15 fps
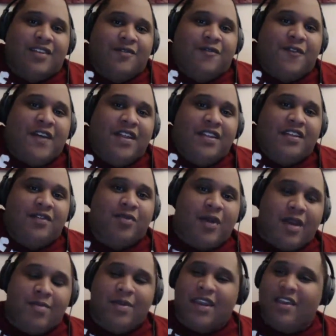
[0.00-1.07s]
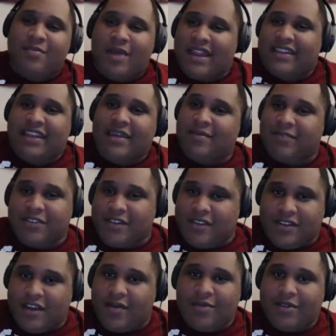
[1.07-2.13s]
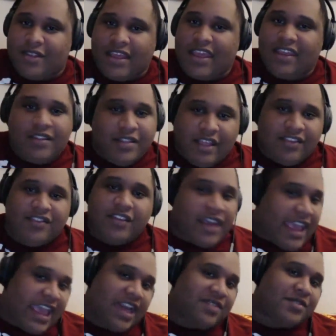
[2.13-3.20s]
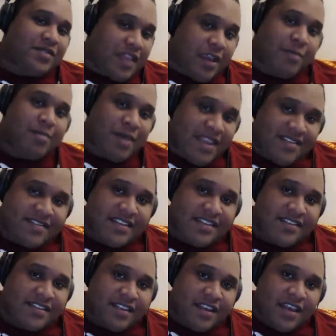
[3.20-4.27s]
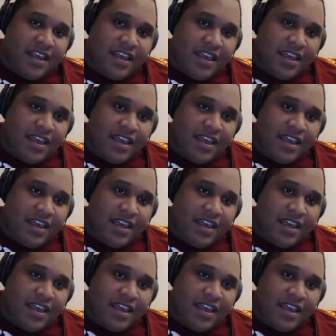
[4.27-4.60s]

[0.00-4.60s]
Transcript: I shouldn't feel this way because my team should have done what they should have handled their business.